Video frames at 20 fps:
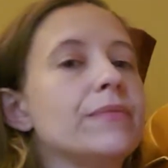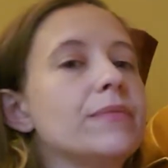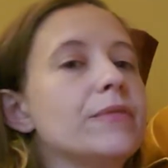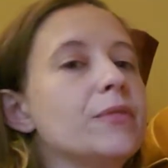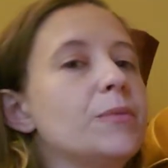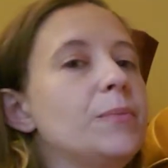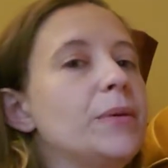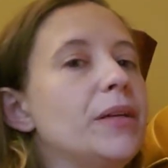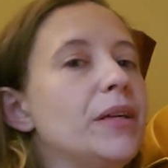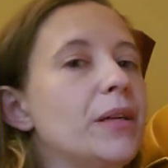
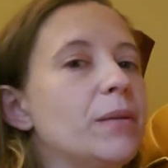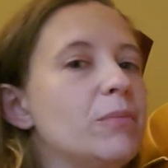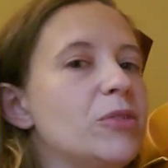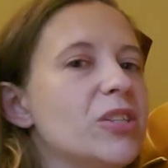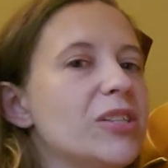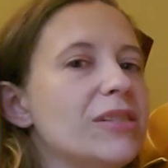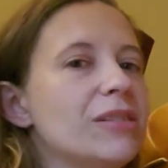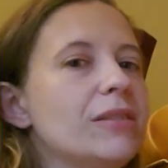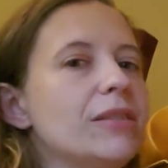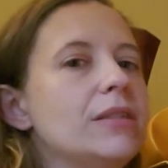Speed it up
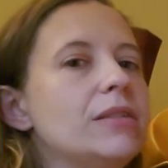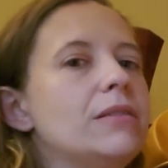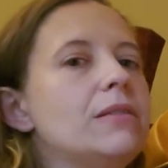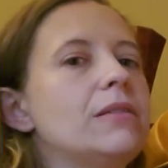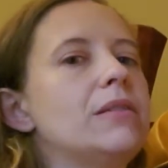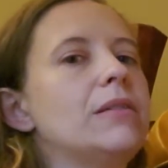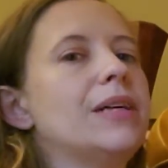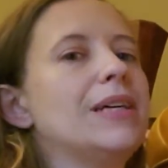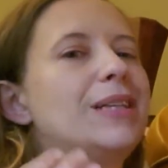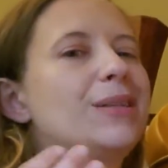just a
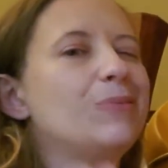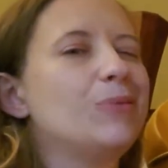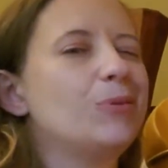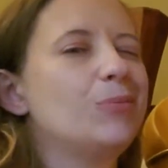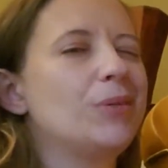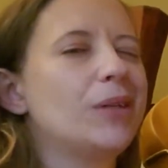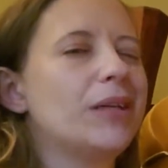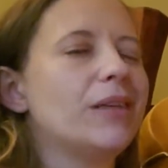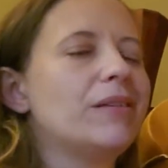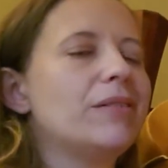little, and then we'll
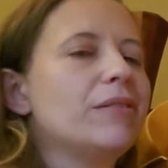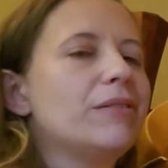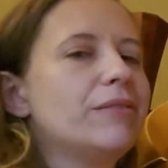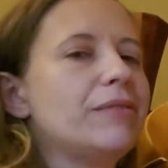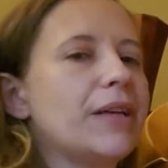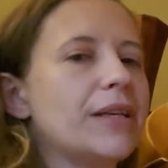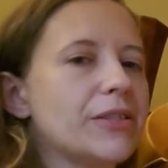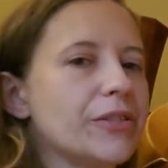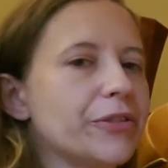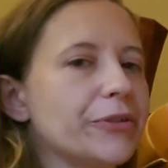play it a little
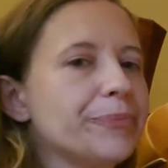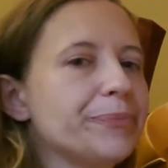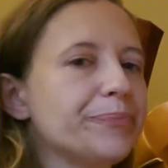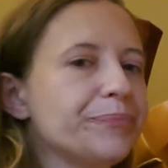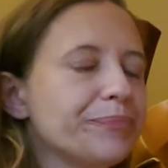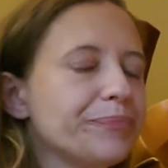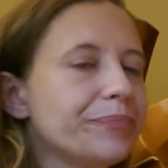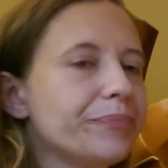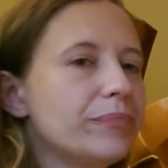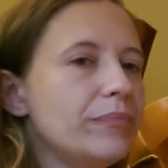faster.
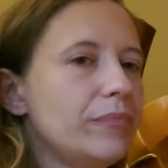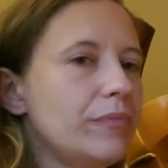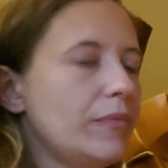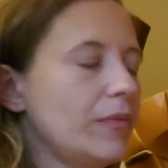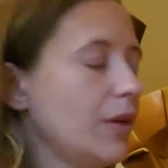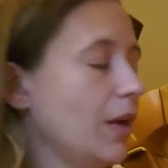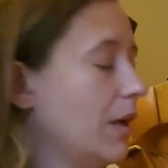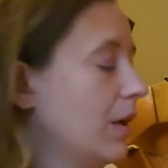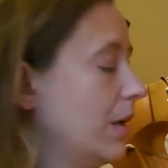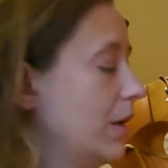
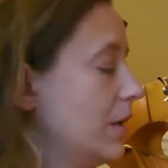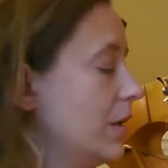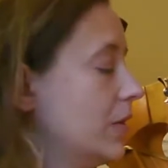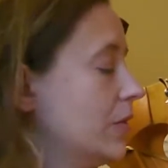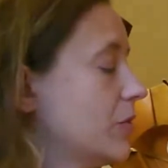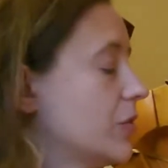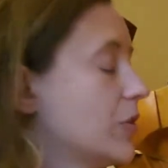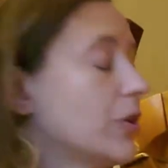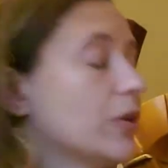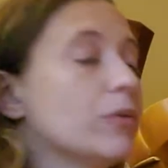
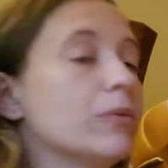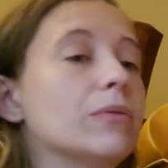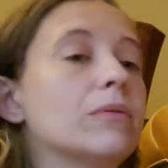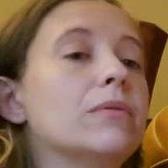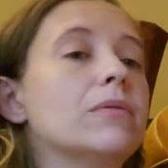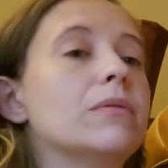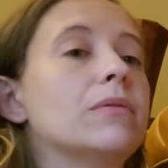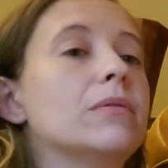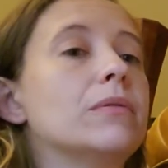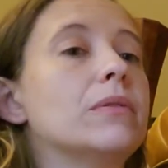So,
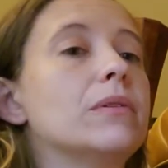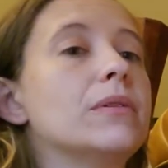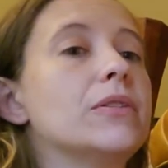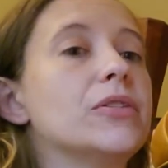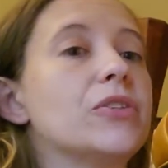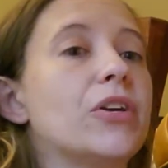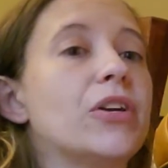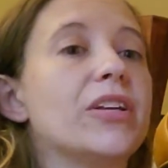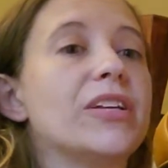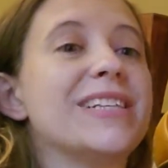
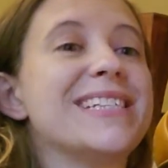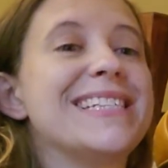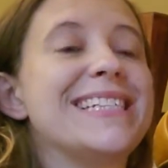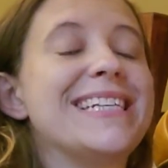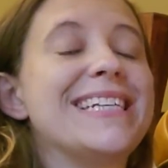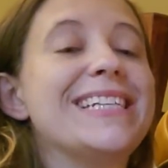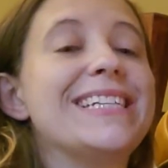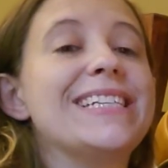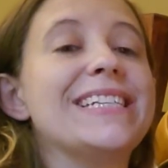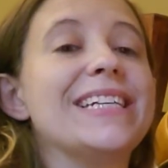starting C
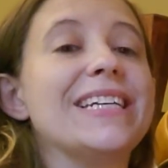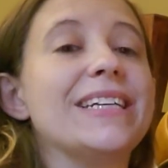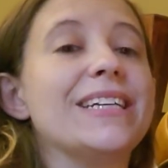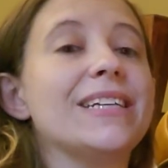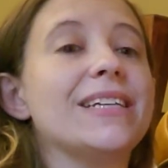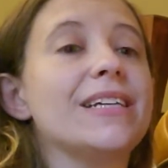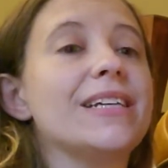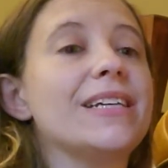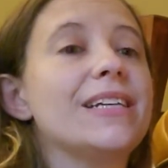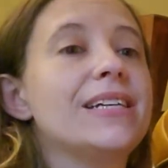and D.
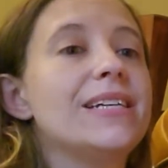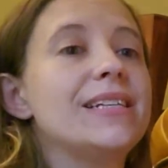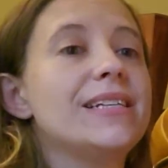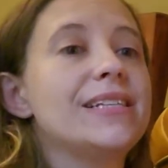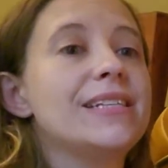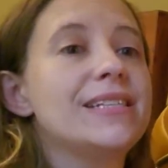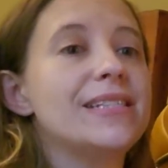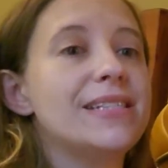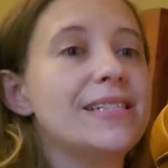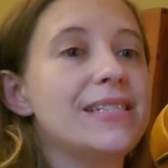
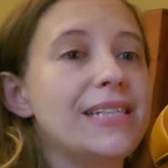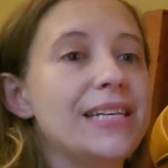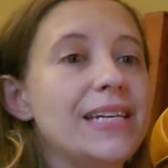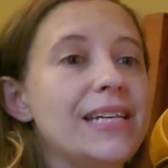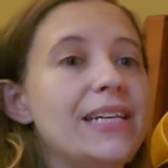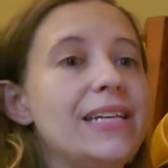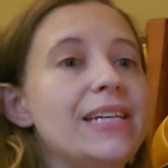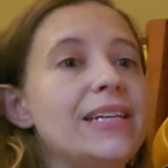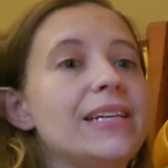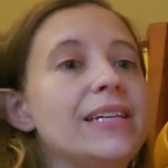C,
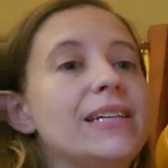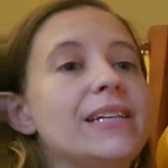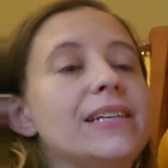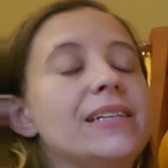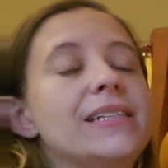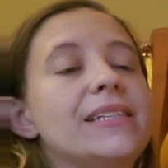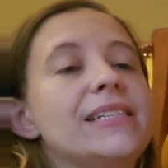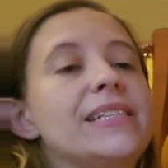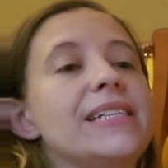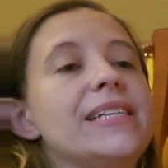
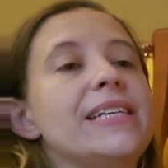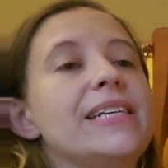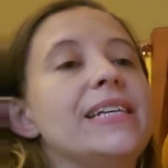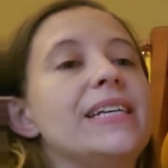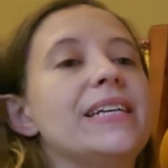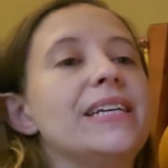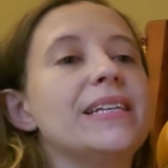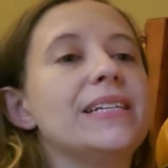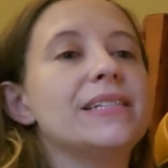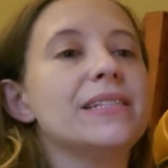D,
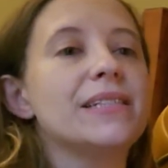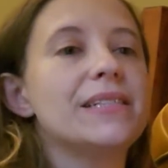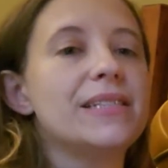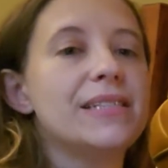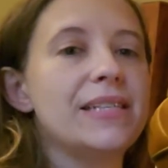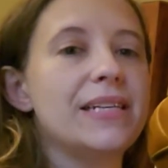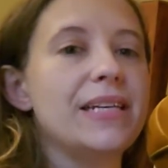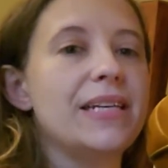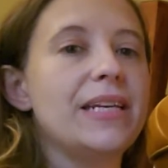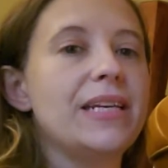C,
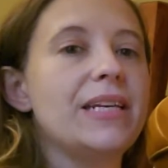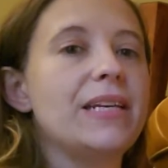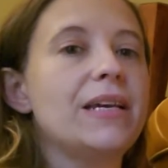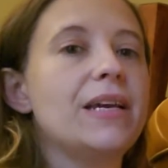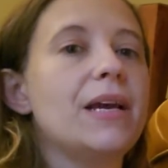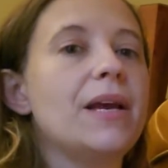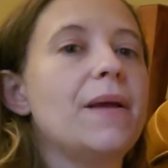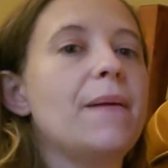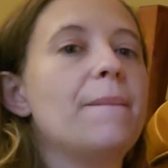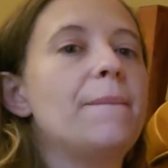
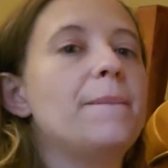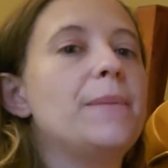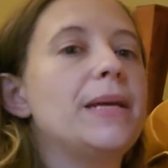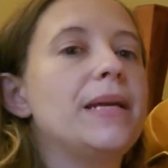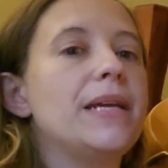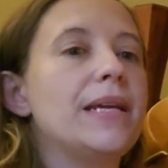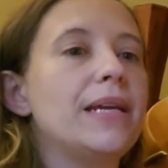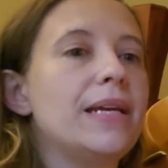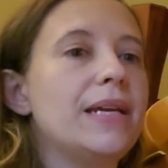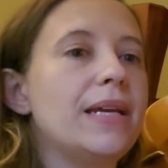B,
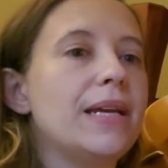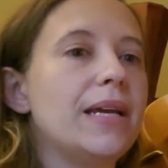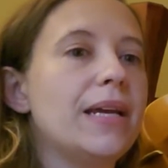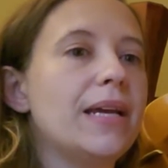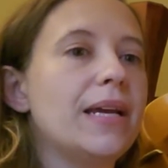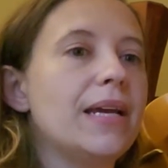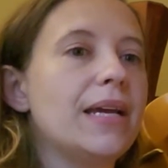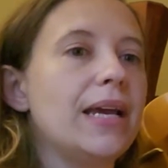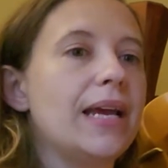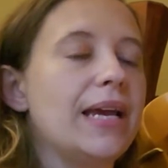
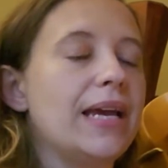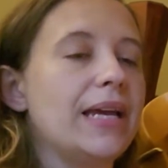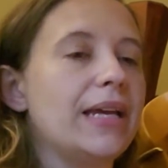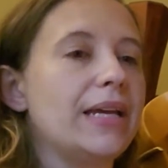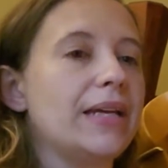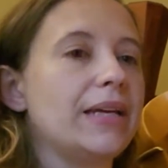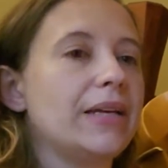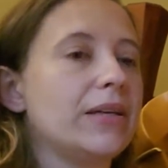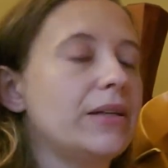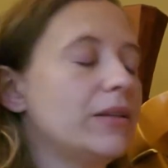A,
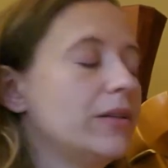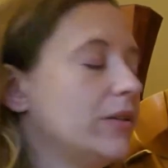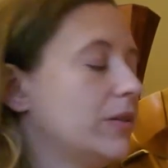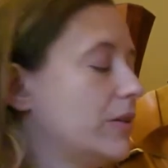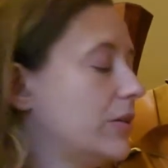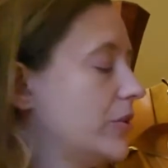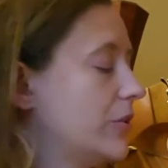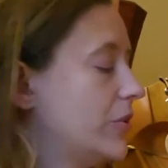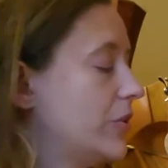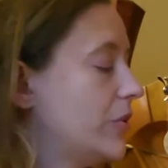
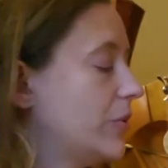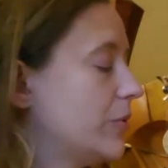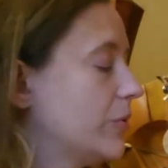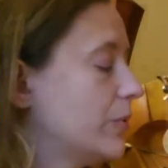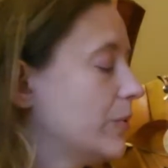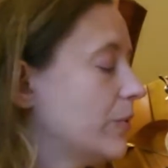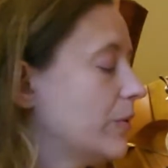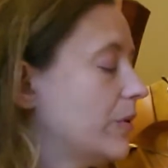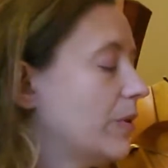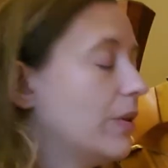2,
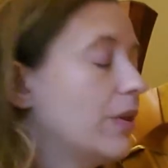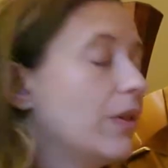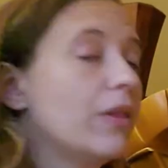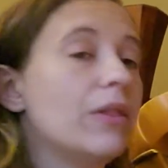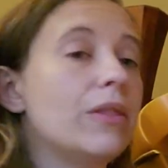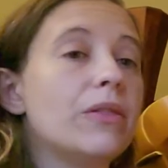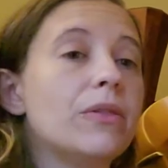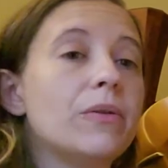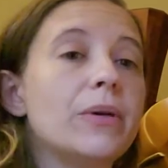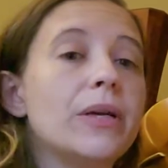
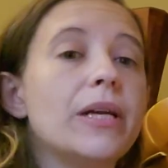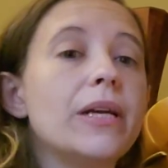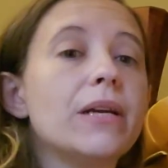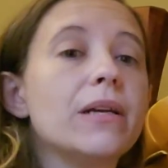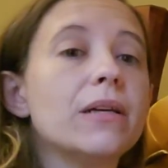3.